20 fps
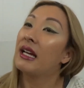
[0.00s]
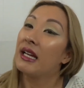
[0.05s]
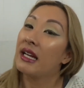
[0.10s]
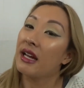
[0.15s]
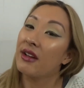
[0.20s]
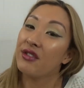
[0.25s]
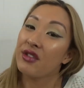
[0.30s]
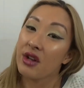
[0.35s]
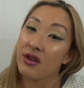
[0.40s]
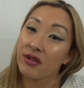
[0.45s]

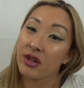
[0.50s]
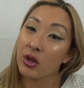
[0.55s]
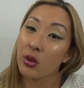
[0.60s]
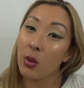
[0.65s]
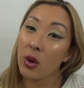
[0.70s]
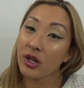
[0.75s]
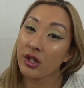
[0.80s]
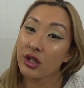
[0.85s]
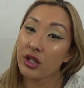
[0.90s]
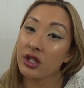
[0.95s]
If you have any
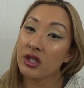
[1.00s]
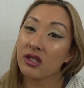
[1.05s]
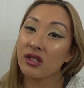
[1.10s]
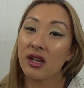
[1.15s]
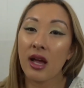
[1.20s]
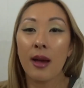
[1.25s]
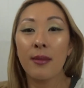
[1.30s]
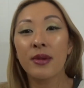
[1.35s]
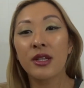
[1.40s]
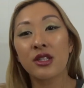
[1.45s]
questions,
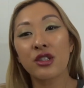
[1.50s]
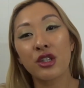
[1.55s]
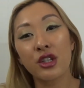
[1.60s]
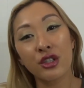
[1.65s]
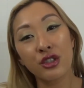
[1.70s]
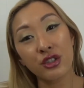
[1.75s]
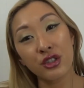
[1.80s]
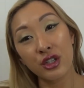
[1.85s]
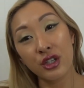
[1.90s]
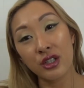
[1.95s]
comments,
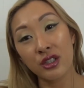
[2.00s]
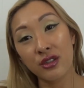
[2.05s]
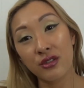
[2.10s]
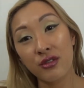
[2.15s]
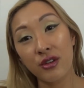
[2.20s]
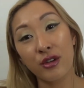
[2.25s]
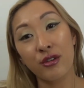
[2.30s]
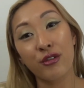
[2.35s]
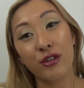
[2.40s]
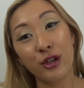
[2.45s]
concerns,
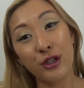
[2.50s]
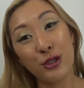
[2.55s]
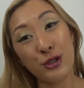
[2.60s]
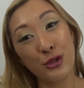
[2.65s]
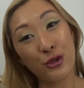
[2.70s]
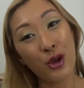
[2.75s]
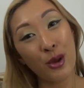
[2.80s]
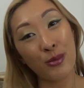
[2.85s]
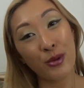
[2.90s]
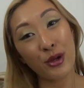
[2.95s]
feel free to
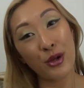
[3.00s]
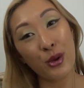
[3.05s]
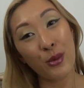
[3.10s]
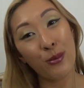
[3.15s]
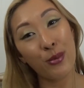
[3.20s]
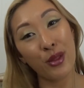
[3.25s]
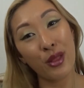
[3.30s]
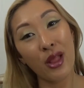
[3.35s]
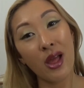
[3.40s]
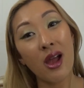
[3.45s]
drop a note
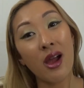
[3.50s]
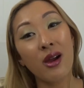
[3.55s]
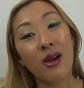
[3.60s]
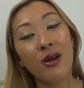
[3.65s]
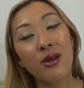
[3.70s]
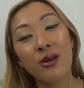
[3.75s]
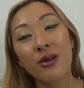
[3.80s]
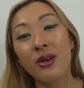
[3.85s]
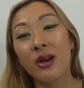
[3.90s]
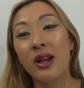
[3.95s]

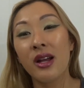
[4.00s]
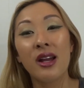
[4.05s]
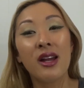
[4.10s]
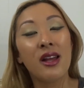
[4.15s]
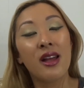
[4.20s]
below.